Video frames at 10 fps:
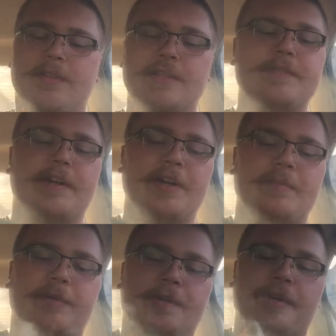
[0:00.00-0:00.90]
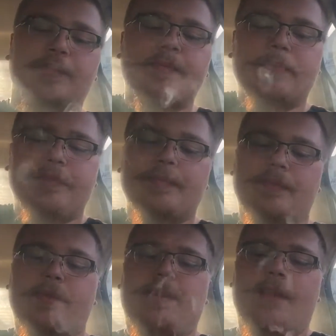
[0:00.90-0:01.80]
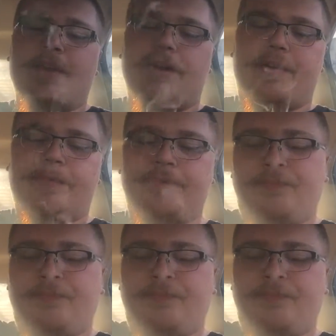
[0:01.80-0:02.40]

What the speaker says: it's very important the